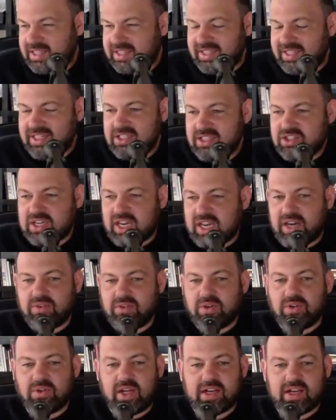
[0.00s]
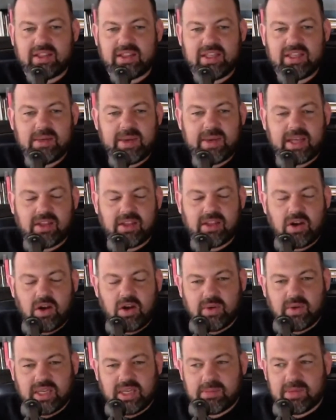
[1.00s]
I think in general, like I think
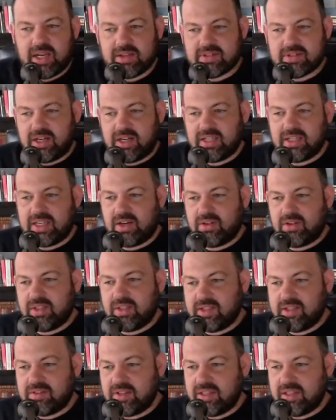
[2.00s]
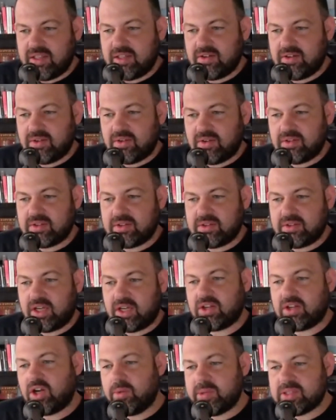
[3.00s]
about the cold emails that I get on LinkedIn
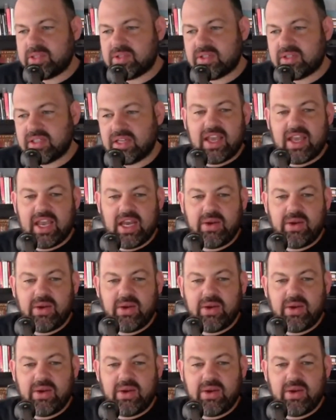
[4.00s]
or cold,